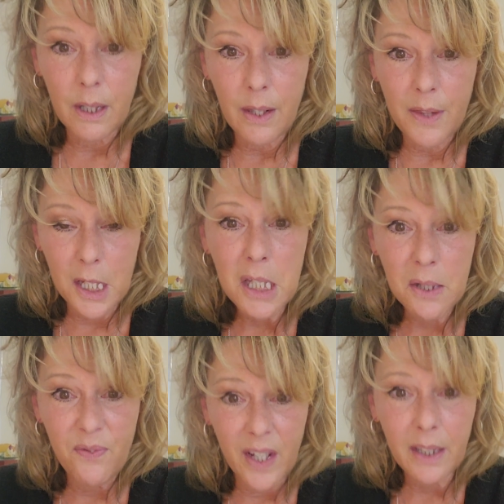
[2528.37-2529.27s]
this
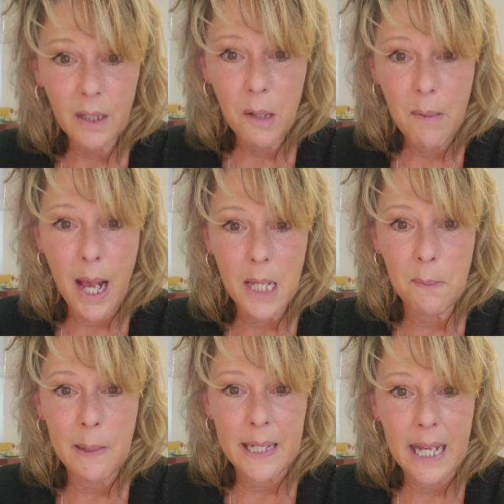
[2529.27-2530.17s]
victim has
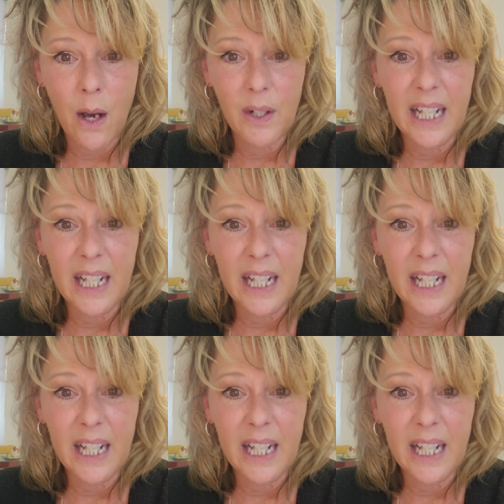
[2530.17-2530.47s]
been down